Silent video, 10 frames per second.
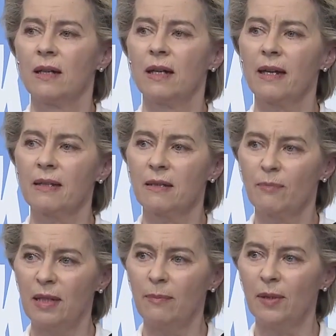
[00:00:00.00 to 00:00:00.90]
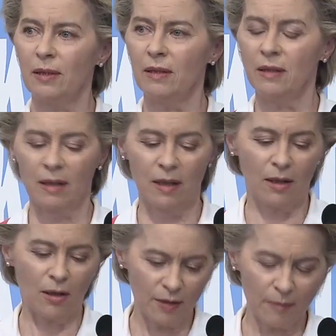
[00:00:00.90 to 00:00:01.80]
against people
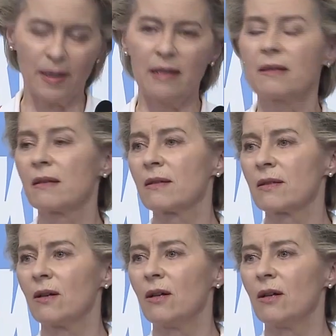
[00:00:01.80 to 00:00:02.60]
on the basis